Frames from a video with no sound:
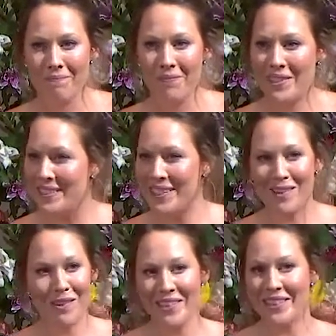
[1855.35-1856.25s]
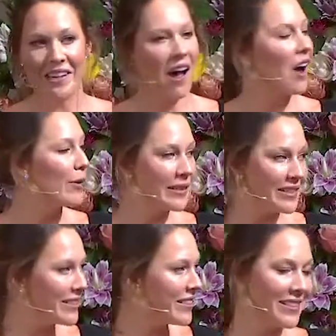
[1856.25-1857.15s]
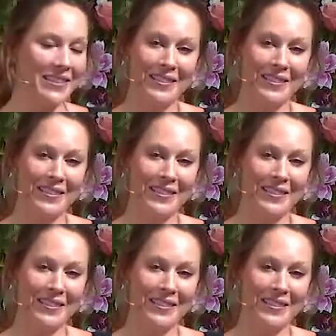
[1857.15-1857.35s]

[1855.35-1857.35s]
The sickle isn't ours.